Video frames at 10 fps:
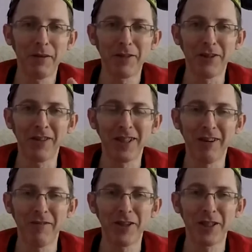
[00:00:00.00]
songs, so
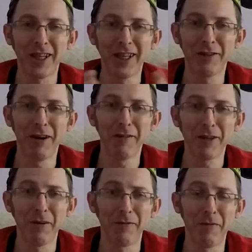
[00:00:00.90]
I'm just singing to
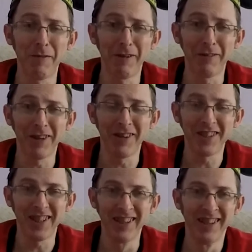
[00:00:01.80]
Aerosmith on my roller
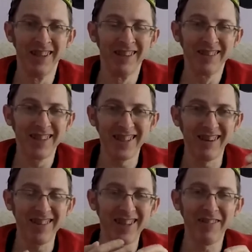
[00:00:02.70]
coaster because they
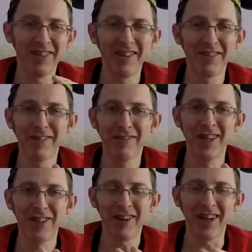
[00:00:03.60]
were just, I've got used 3
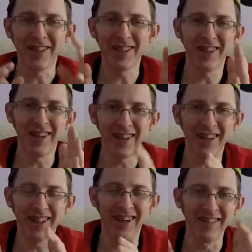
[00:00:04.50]
tracks, just like
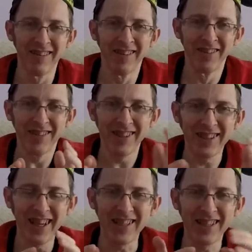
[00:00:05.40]

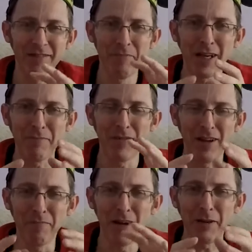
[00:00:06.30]
condensed
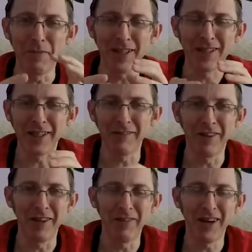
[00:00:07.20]
mega mix as it
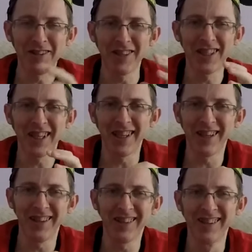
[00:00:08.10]
were. But I was just singing
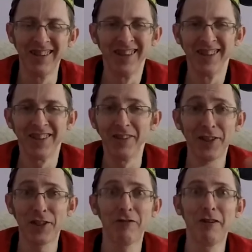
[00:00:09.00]
along, not
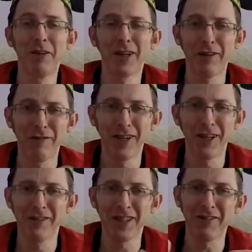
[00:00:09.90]
screaming like everyone
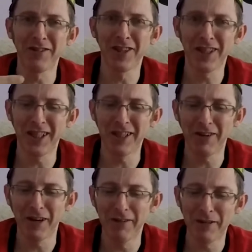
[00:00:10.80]
else. I was just singing to
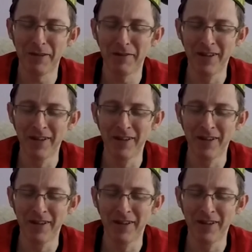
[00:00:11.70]
Aerosmith.